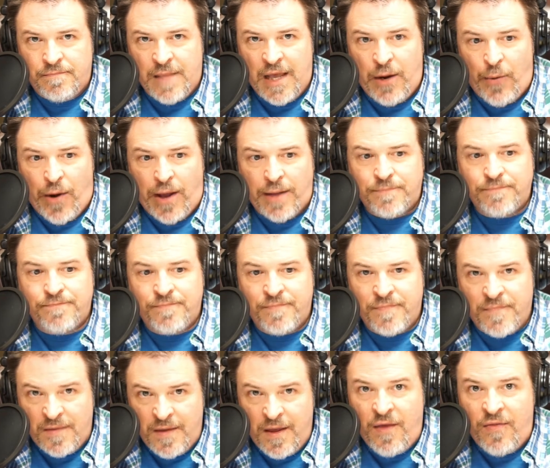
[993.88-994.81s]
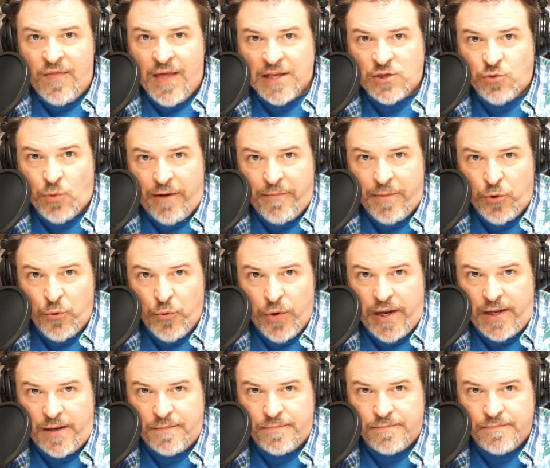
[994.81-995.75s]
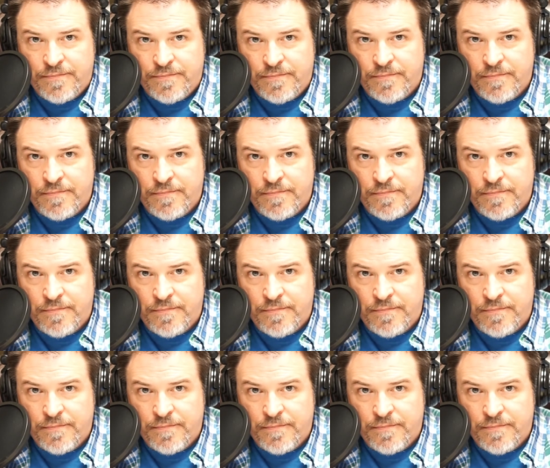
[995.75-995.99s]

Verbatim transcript: Anyway, that's what I've been reading.